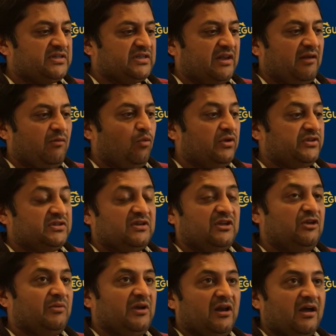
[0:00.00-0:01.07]
say, once in a
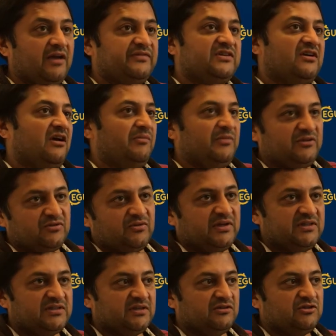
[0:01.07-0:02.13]
human lifetime in the
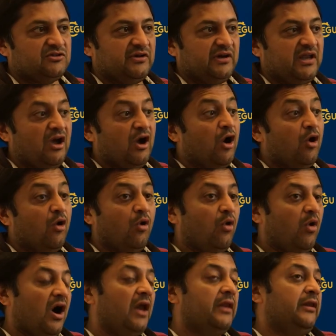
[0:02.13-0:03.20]
20th century, or
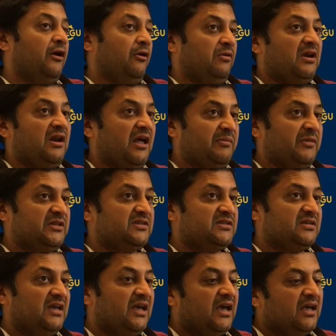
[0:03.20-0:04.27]
unknown climates.
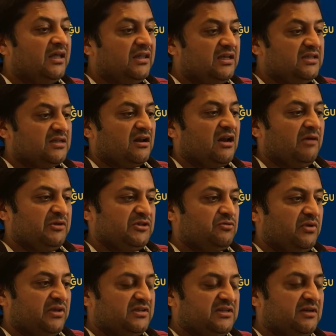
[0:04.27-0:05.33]
These are climates
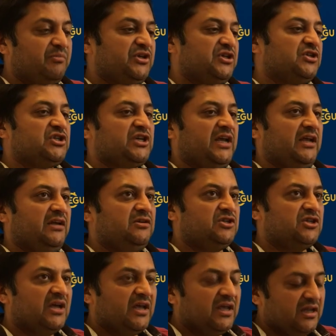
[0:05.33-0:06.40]
where the temperature change
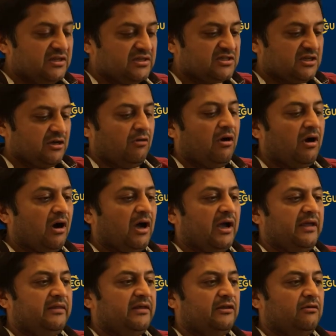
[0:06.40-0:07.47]
is so high
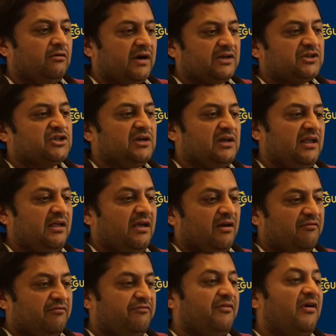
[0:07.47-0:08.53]
that you're actually
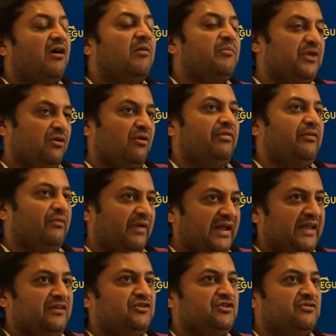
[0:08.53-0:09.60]
far beyond the
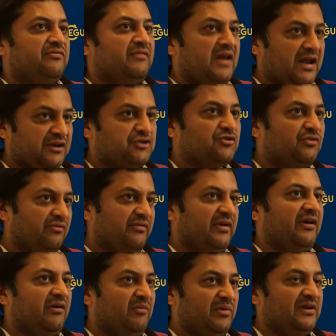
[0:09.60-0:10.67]
range of natural
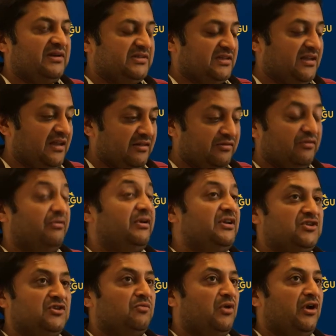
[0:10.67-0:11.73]
variability in the
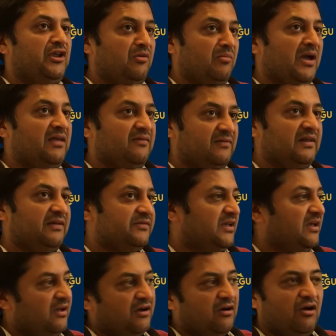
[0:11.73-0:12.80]
region where you may have lived
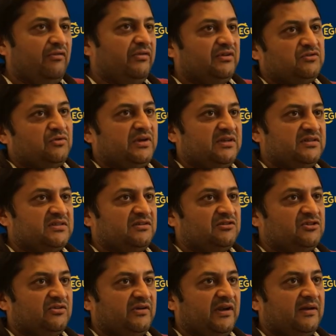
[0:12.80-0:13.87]
over the 20th
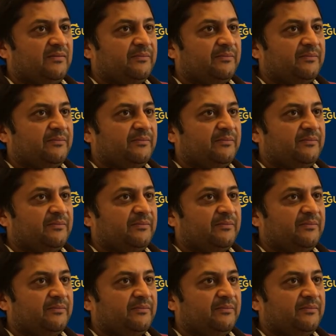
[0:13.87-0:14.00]
century.